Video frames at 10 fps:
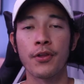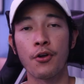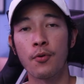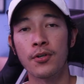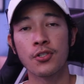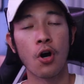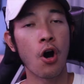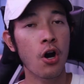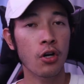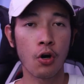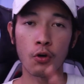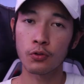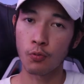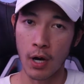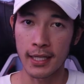With almost all
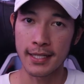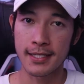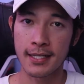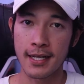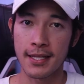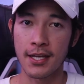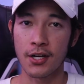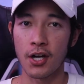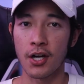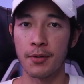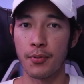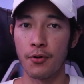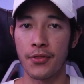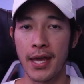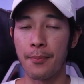cold wallets, there are
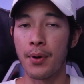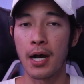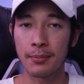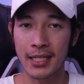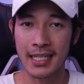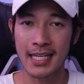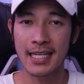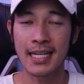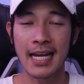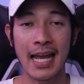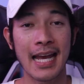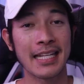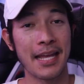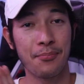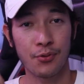both a public key
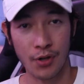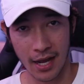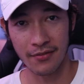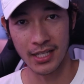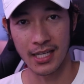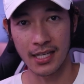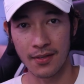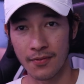and a private key.